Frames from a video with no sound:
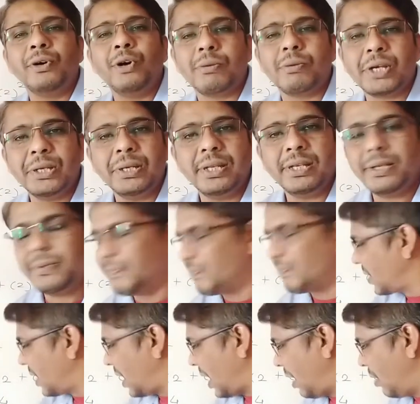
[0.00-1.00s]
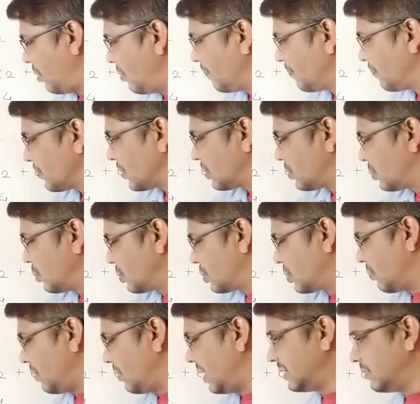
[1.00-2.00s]
you can solve them orally.
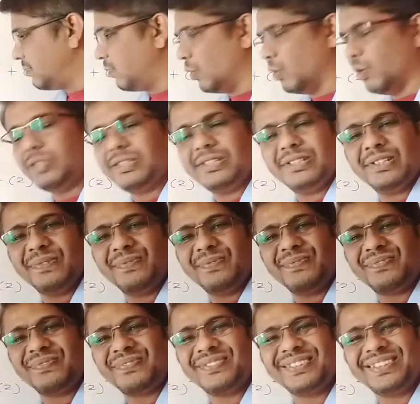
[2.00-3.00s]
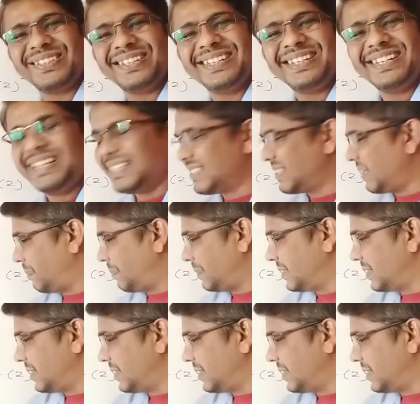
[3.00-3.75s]
How? 2 square 4.